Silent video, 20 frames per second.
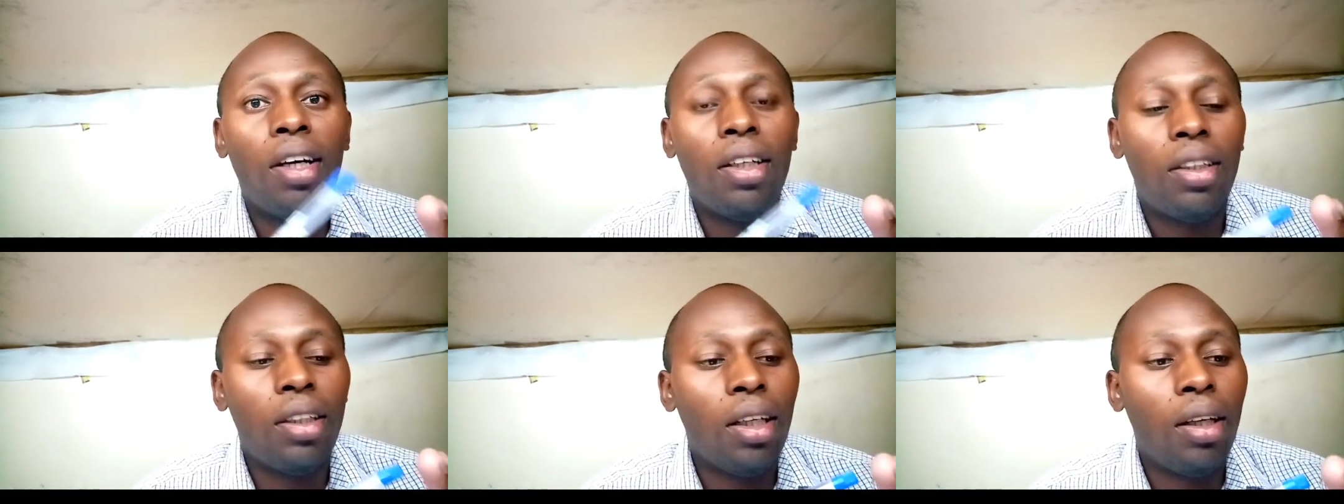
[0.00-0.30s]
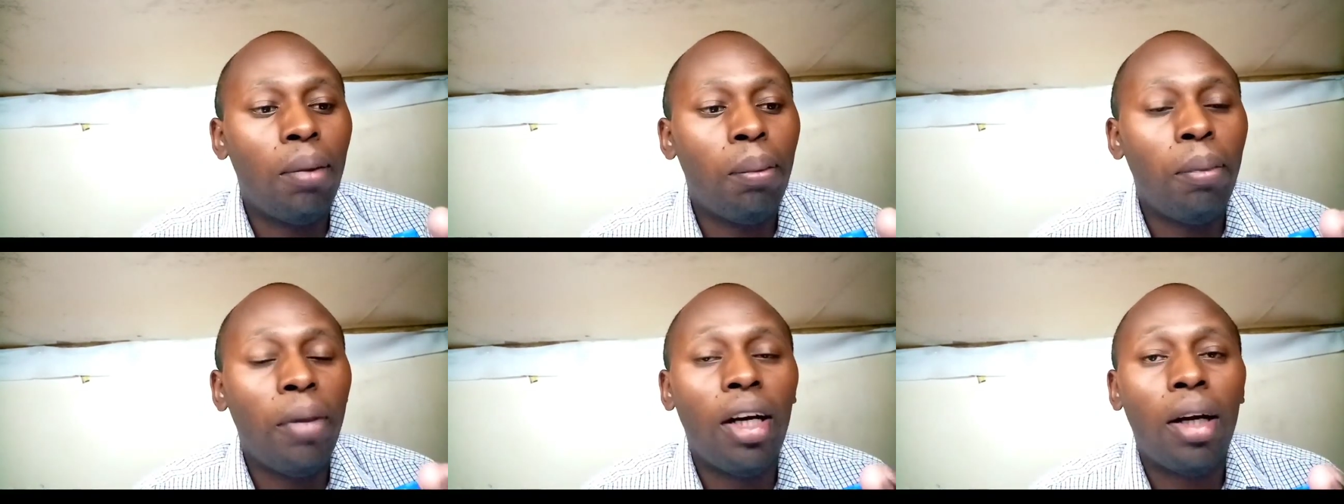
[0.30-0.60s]

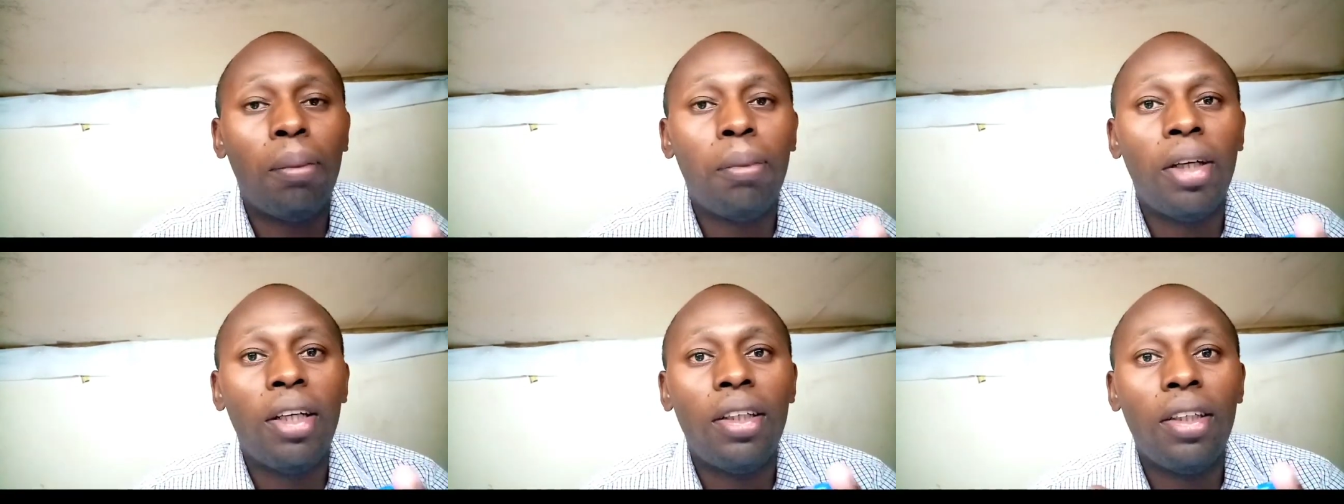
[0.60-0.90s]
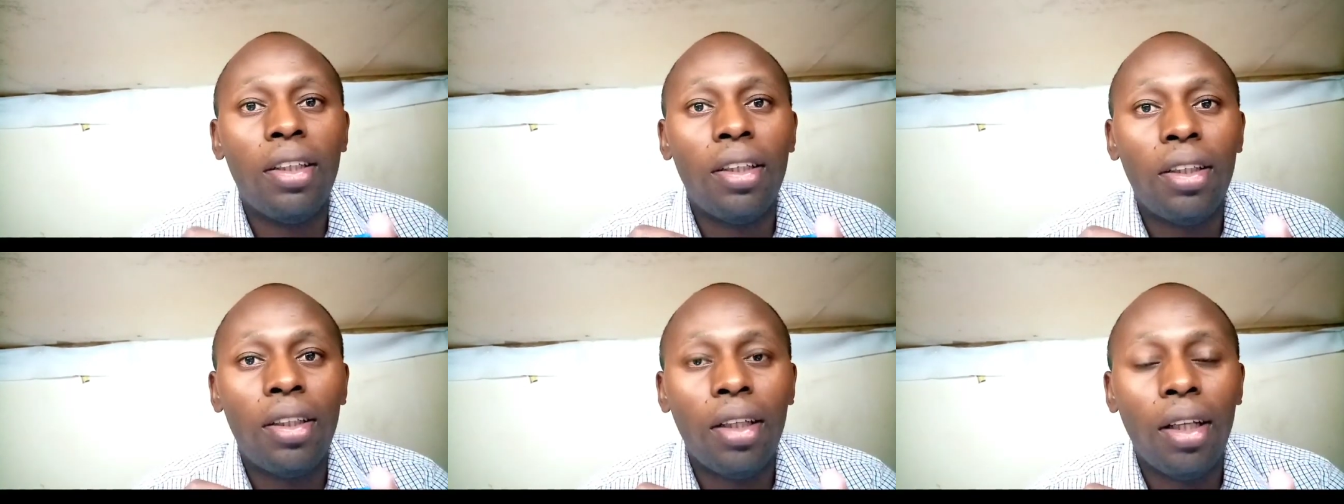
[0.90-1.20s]
say Miramed
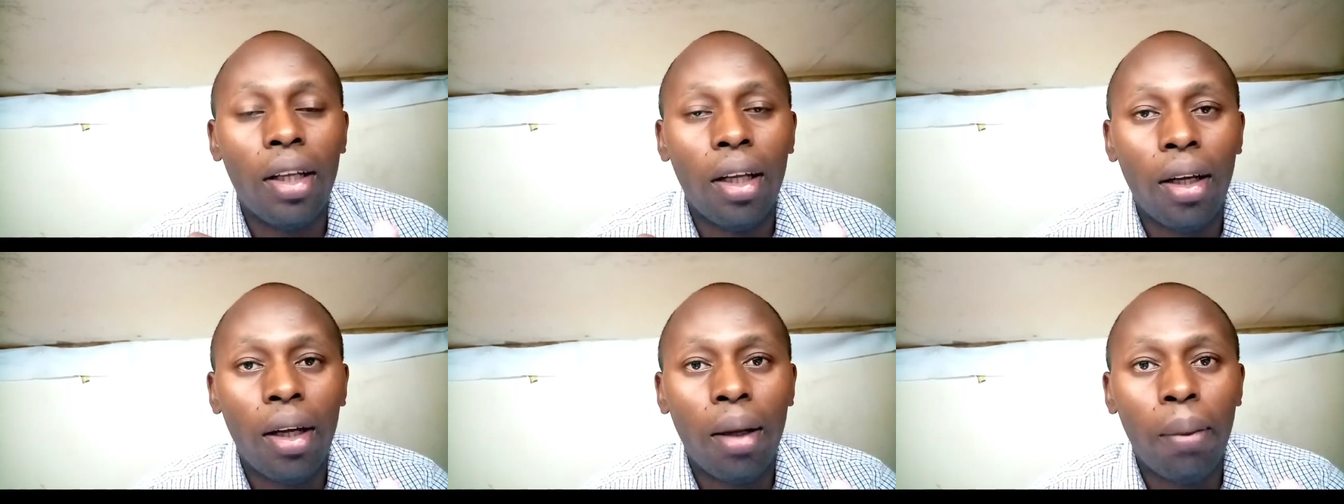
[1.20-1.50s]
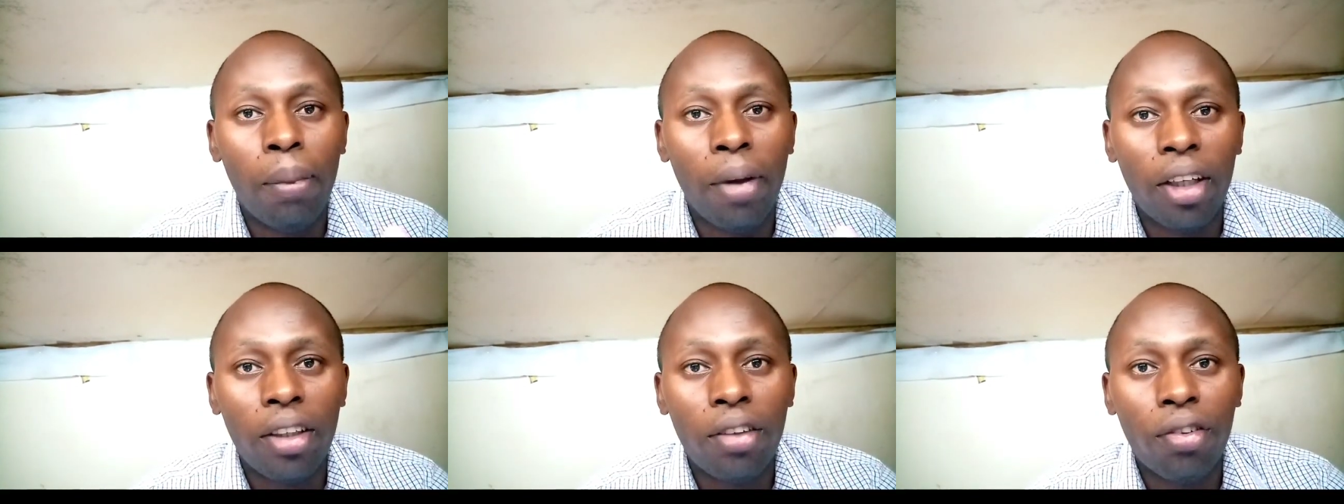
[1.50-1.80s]
is the
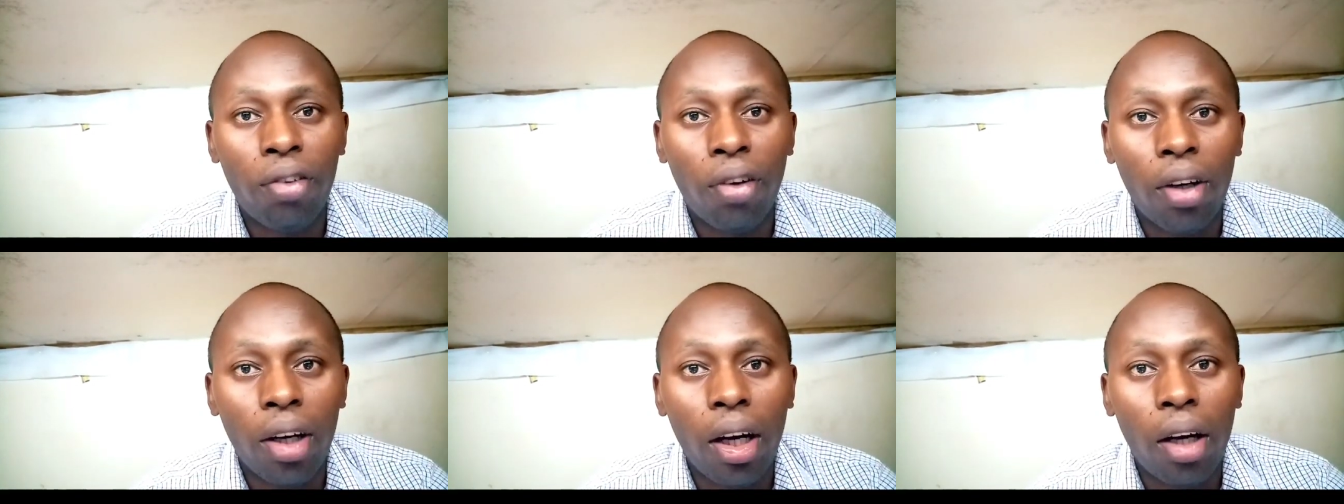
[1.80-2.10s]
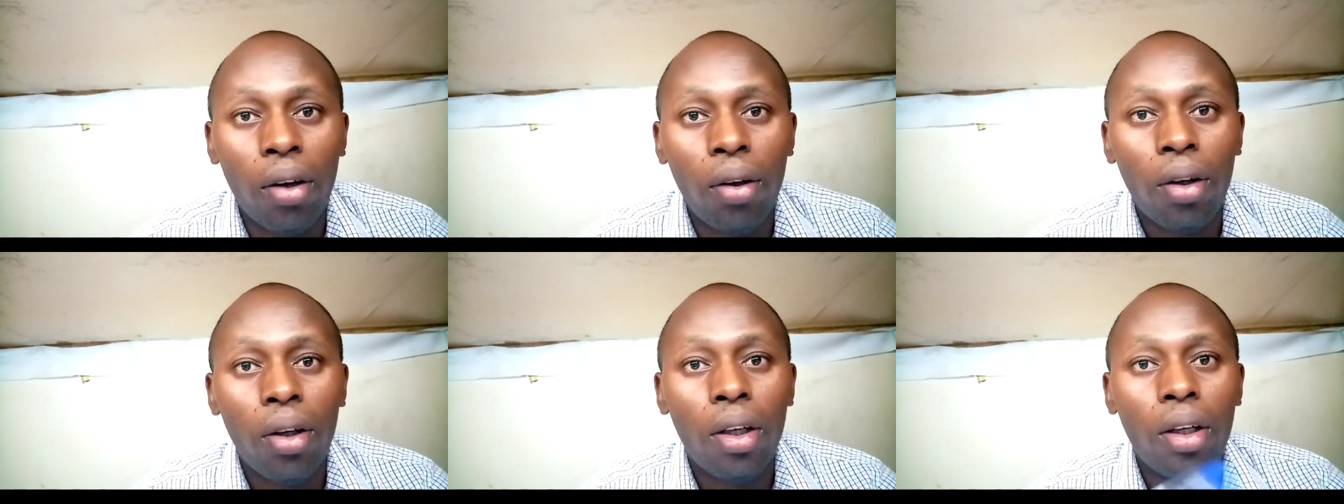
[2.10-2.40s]
best for
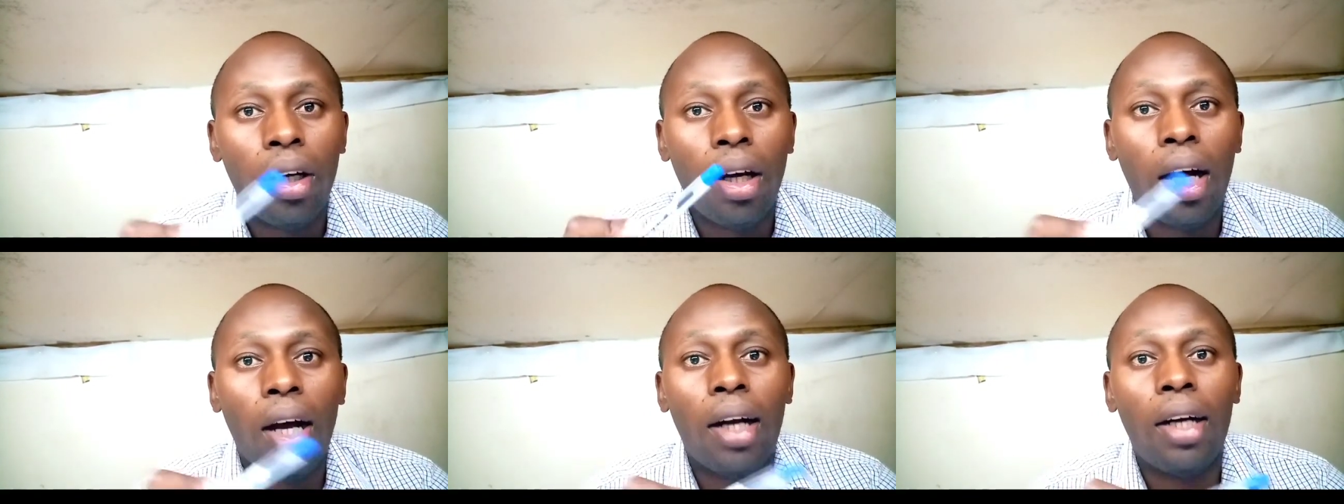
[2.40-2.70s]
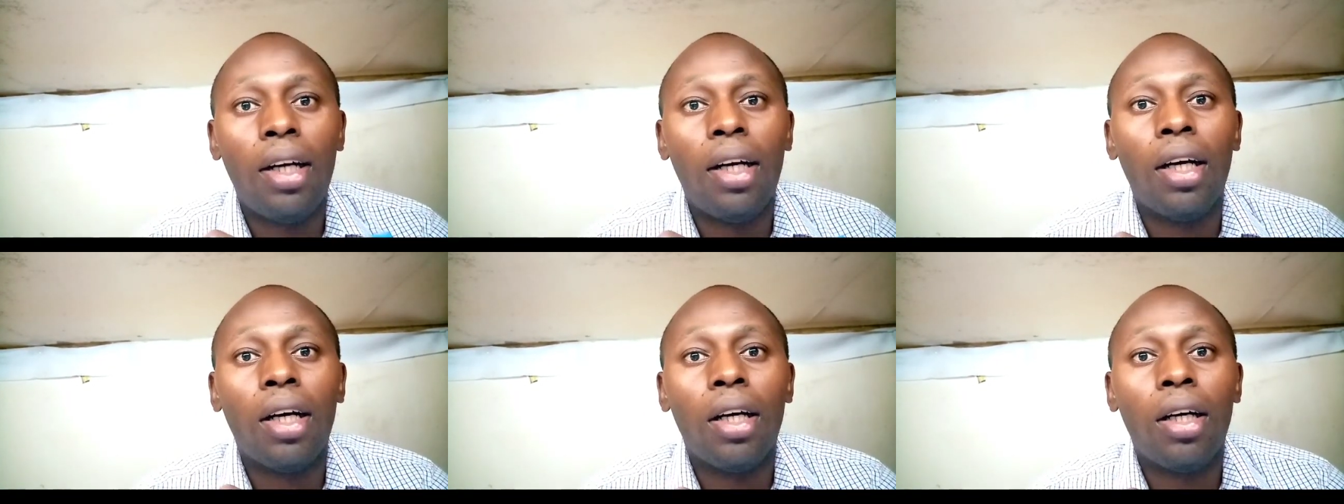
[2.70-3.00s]
now
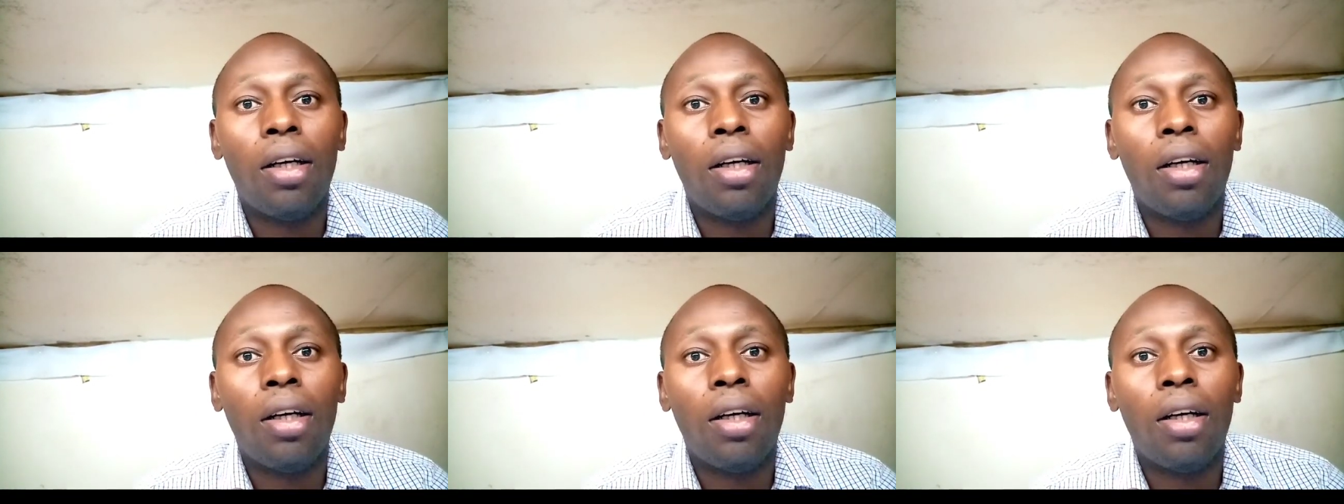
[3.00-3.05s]
and